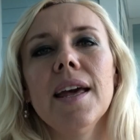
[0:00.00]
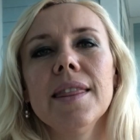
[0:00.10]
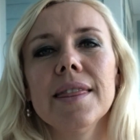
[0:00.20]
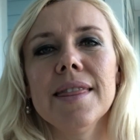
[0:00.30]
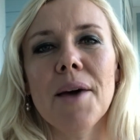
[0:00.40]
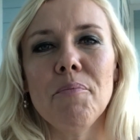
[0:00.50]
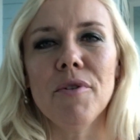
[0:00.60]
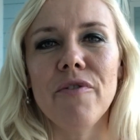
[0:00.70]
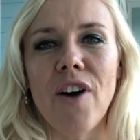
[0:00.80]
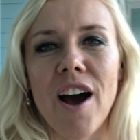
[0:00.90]
And
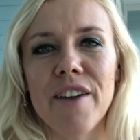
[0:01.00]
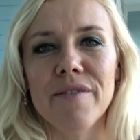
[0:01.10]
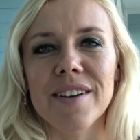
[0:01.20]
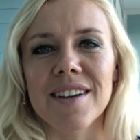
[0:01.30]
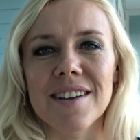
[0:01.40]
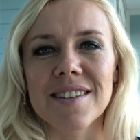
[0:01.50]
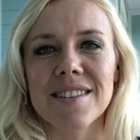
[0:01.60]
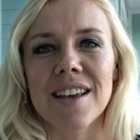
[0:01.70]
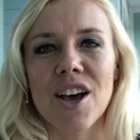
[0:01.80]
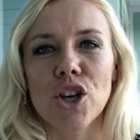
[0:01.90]
number five
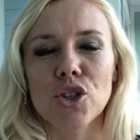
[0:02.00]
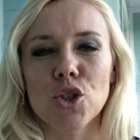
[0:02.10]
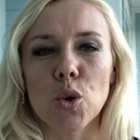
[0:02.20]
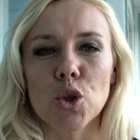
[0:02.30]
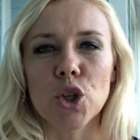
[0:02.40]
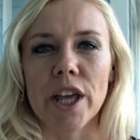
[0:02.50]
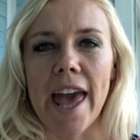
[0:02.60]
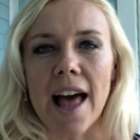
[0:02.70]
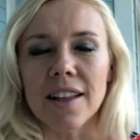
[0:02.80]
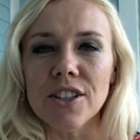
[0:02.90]
is social
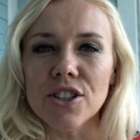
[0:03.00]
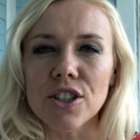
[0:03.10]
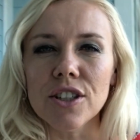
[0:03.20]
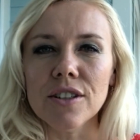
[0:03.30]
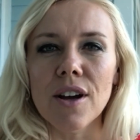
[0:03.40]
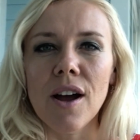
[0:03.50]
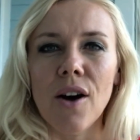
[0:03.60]
calendar,